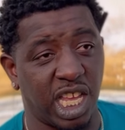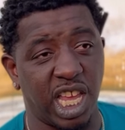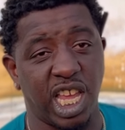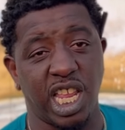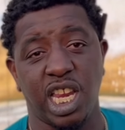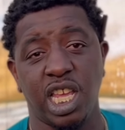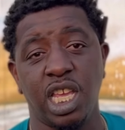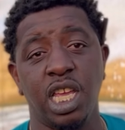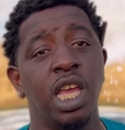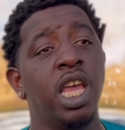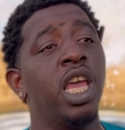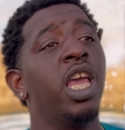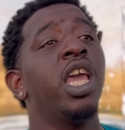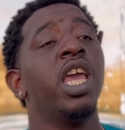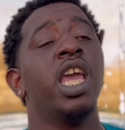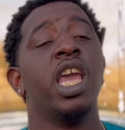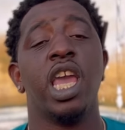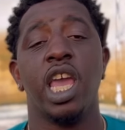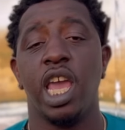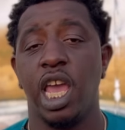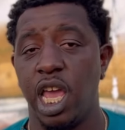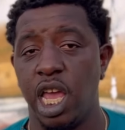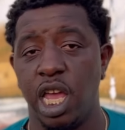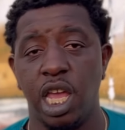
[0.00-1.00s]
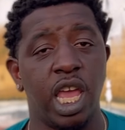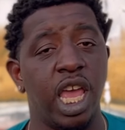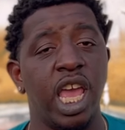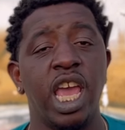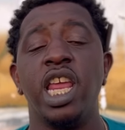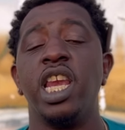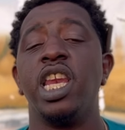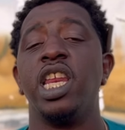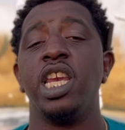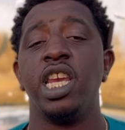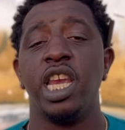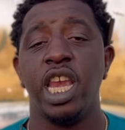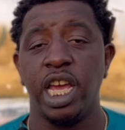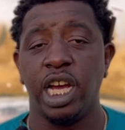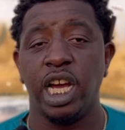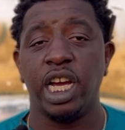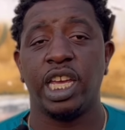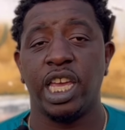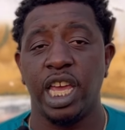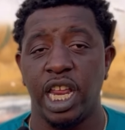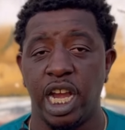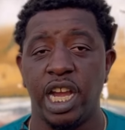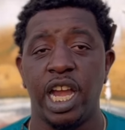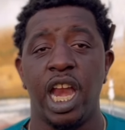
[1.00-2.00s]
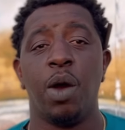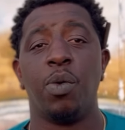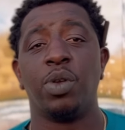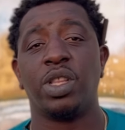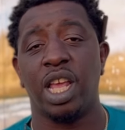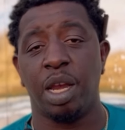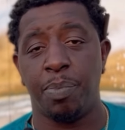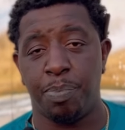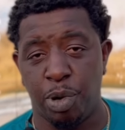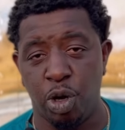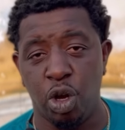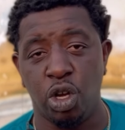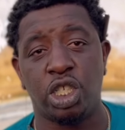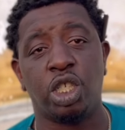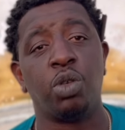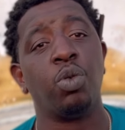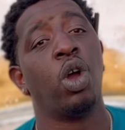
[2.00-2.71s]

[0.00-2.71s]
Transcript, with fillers: Any any nigga get in there with that bullshit,